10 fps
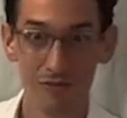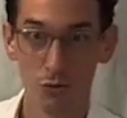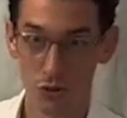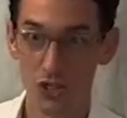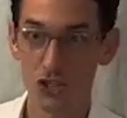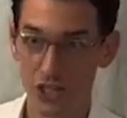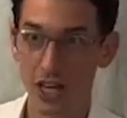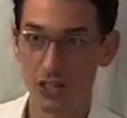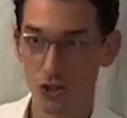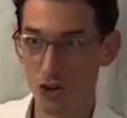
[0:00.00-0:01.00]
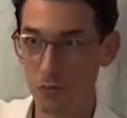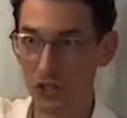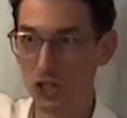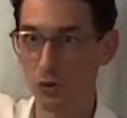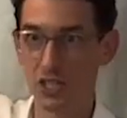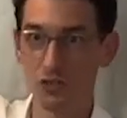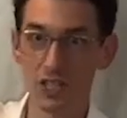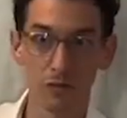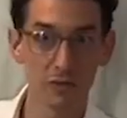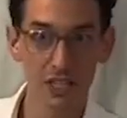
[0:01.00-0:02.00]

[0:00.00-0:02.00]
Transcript: What, do you just get dropped Ishvara's grace from the